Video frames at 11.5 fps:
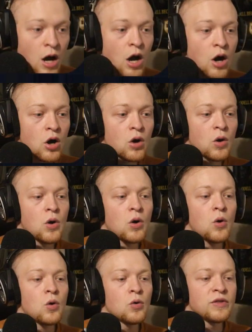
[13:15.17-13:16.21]

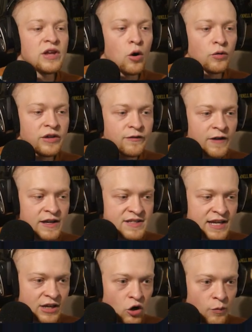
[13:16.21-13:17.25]
Oh, the only face
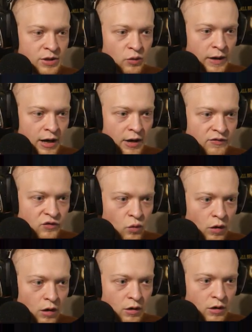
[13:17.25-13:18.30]
that can open the warehouse
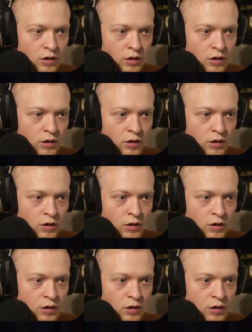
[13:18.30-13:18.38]
door.